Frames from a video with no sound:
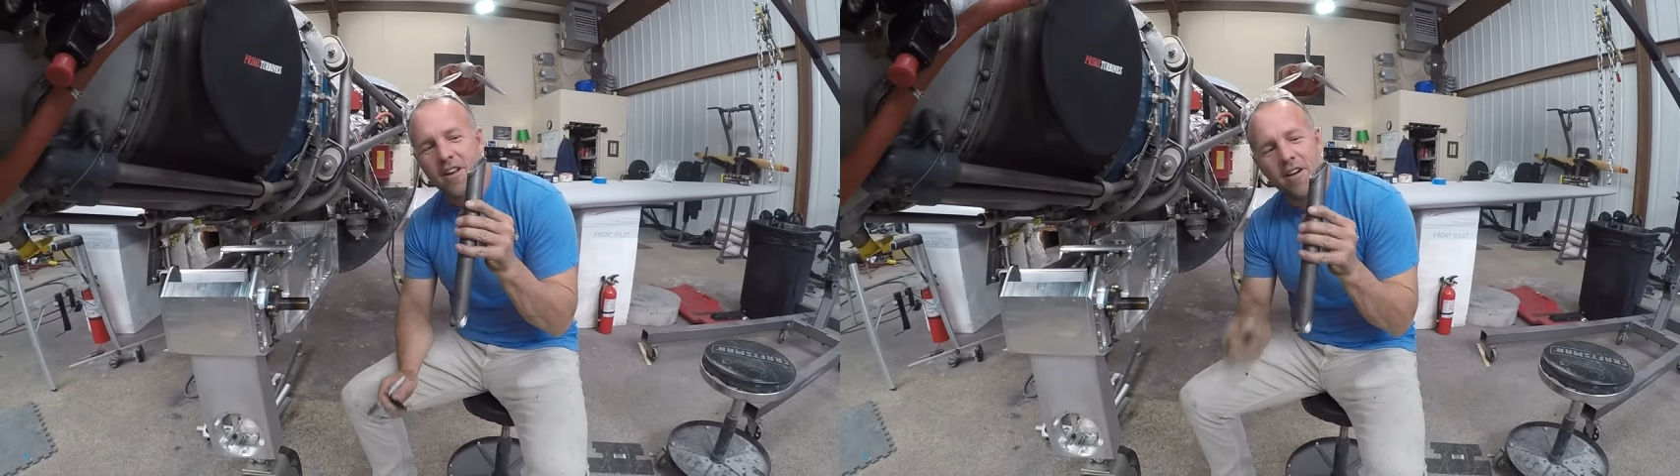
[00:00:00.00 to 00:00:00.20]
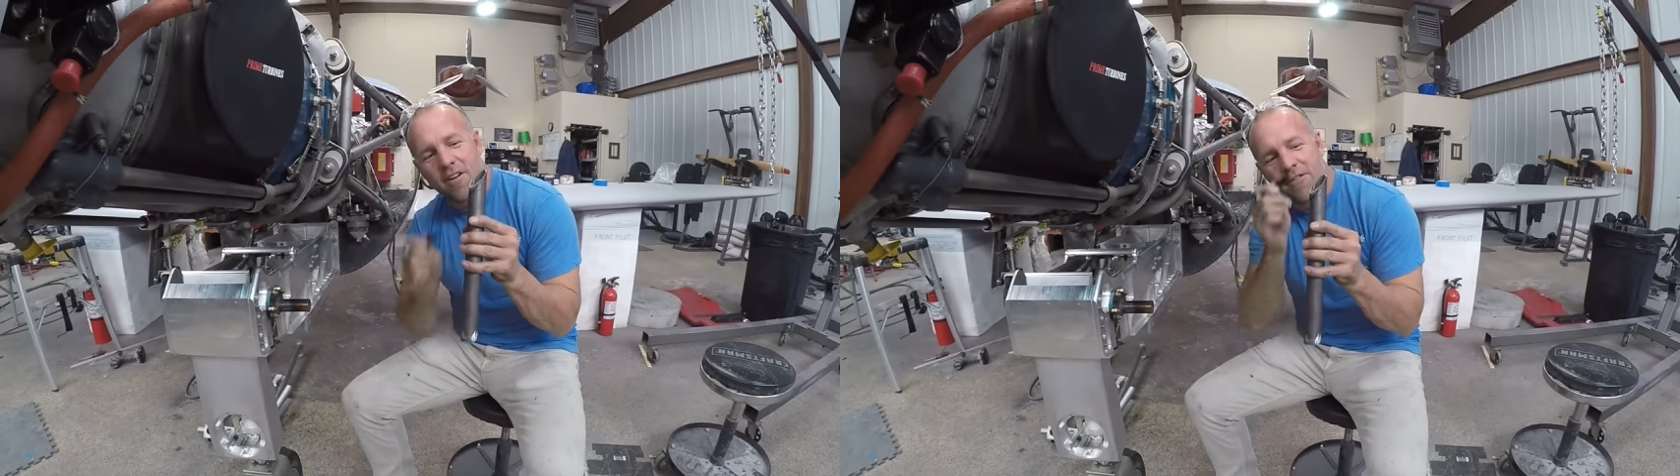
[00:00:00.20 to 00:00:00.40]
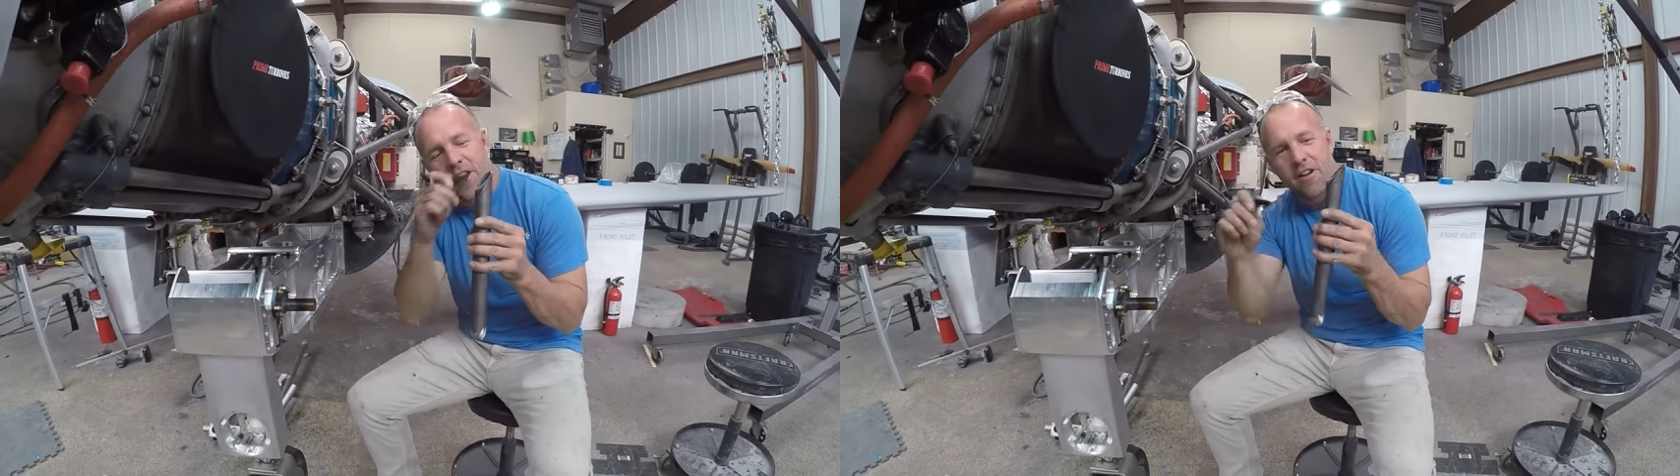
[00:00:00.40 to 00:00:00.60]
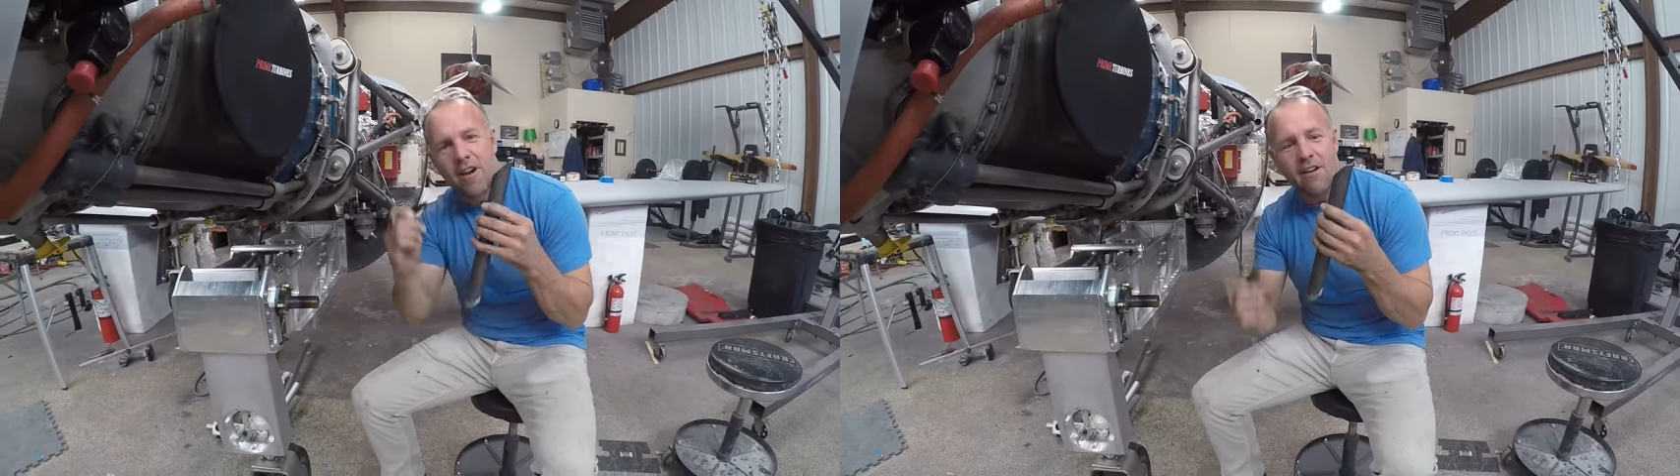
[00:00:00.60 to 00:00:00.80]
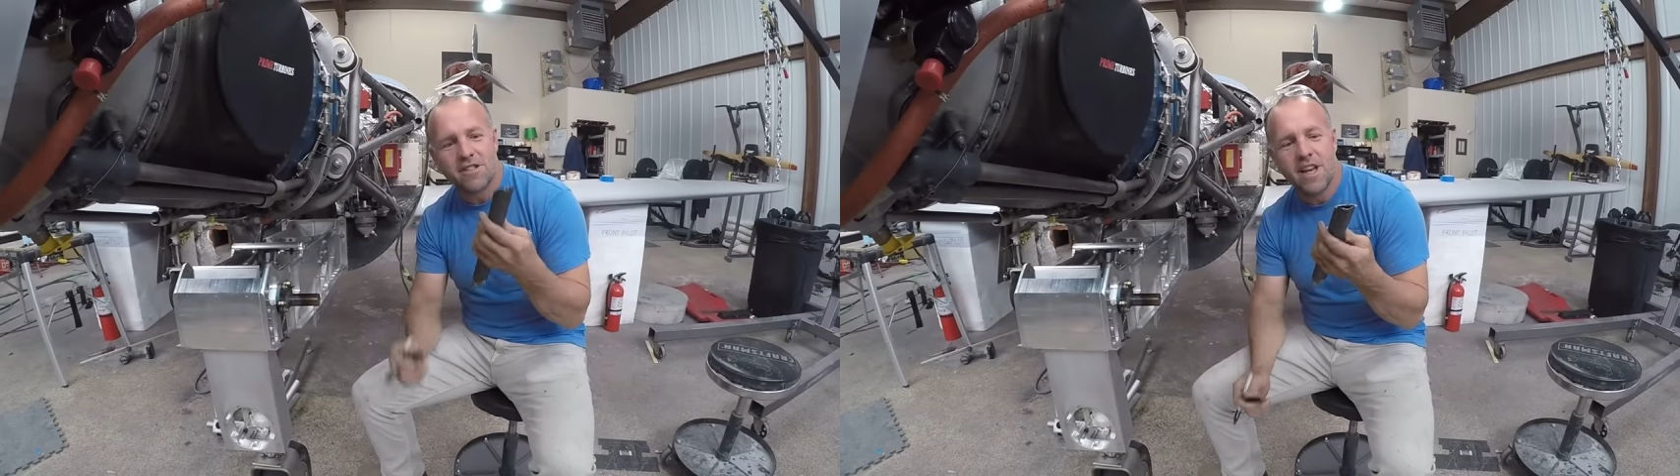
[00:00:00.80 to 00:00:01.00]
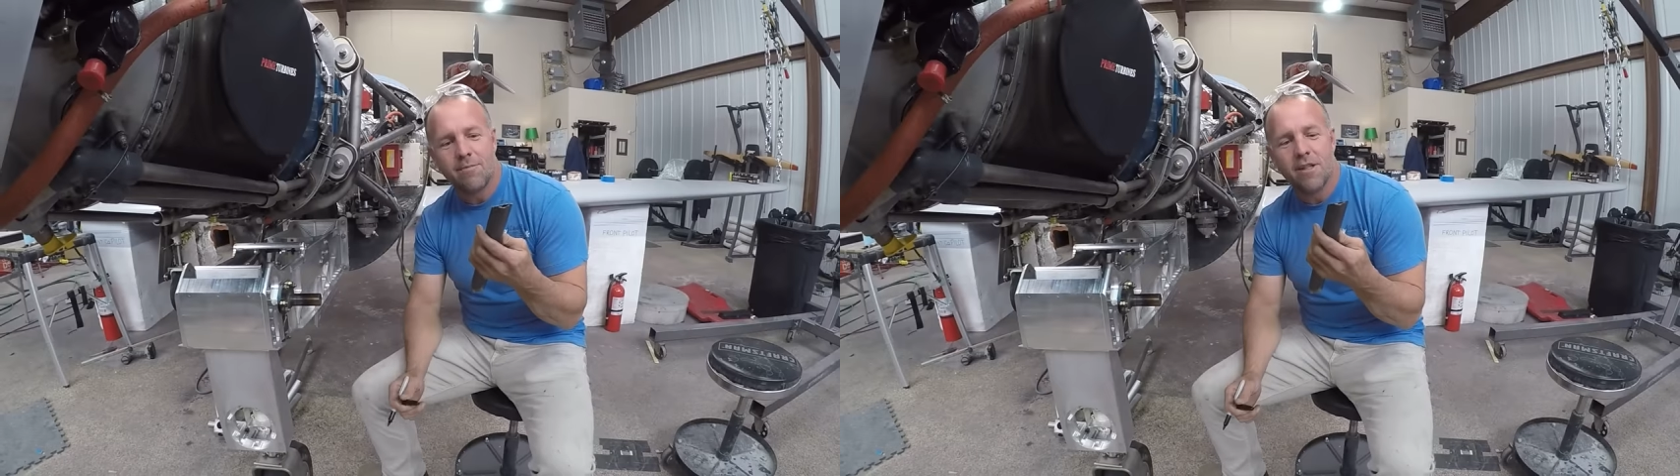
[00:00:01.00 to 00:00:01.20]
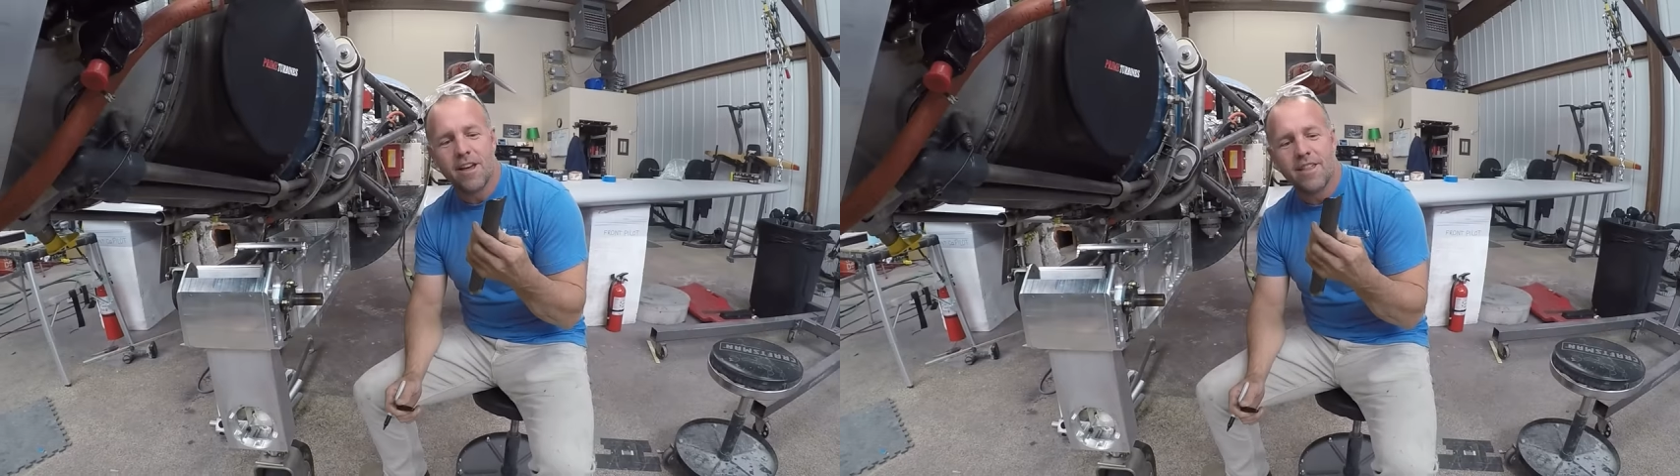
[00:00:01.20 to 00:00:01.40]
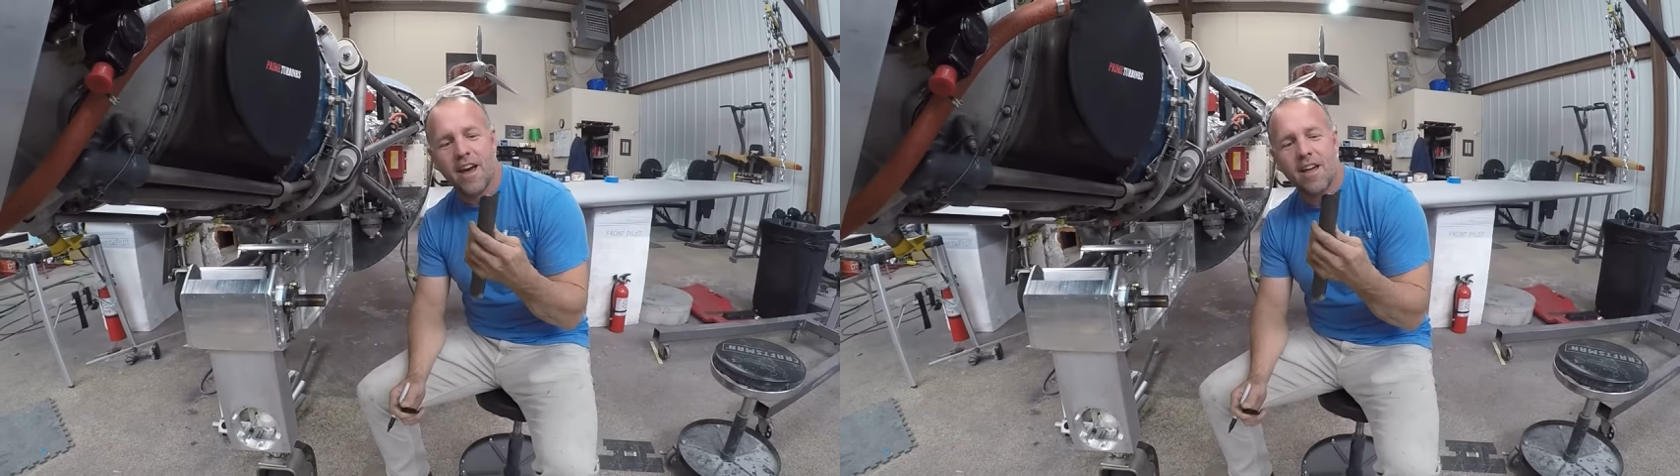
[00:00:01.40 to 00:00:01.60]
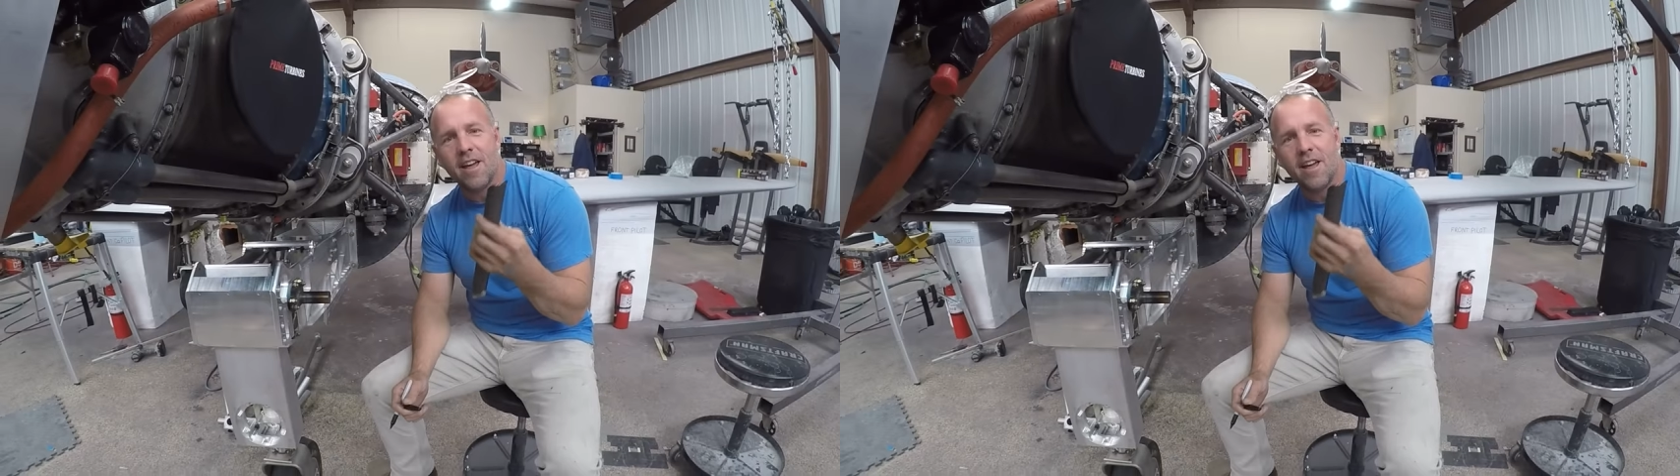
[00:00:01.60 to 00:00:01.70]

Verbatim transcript: a funny round shape like that,